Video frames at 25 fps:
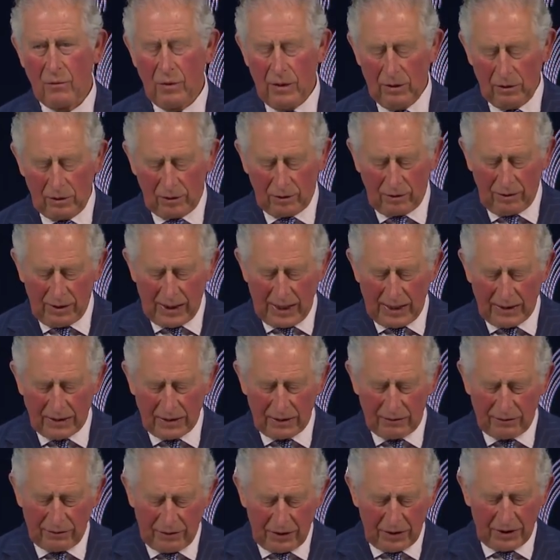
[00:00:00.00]
will
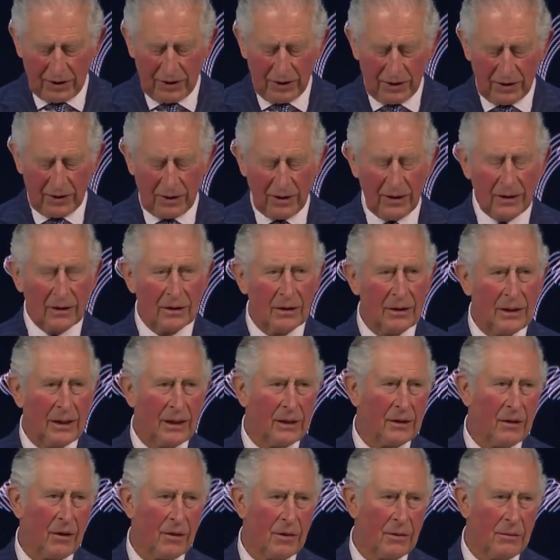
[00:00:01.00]
create efficiencies and
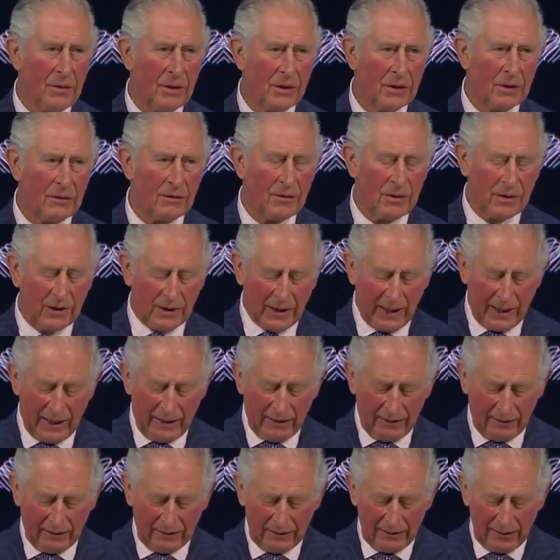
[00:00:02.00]
economies of
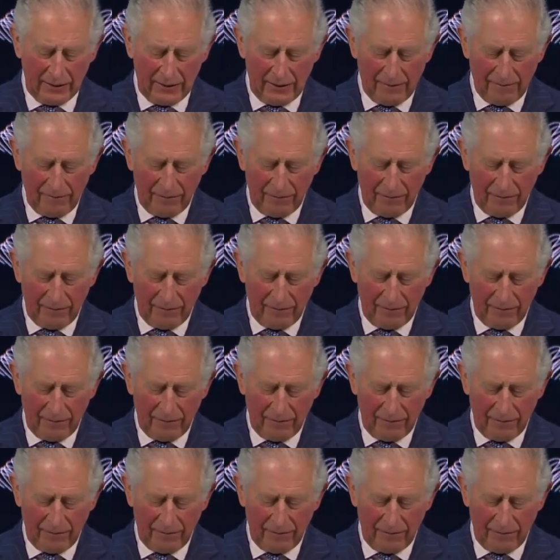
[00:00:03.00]
scale